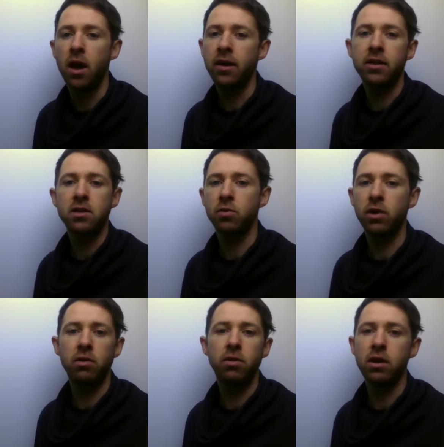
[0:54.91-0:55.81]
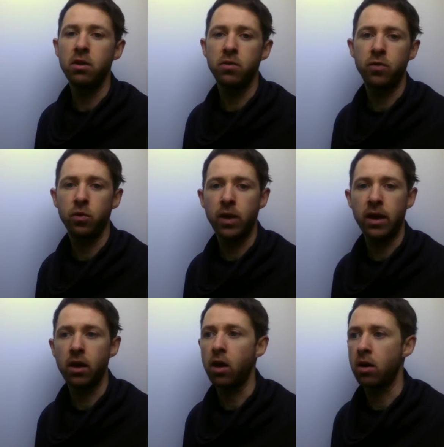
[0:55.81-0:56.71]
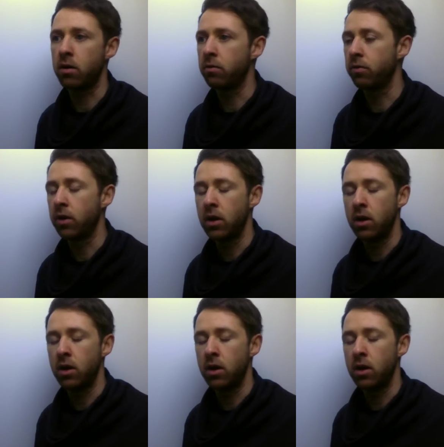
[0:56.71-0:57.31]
I think that's a really, really useful way of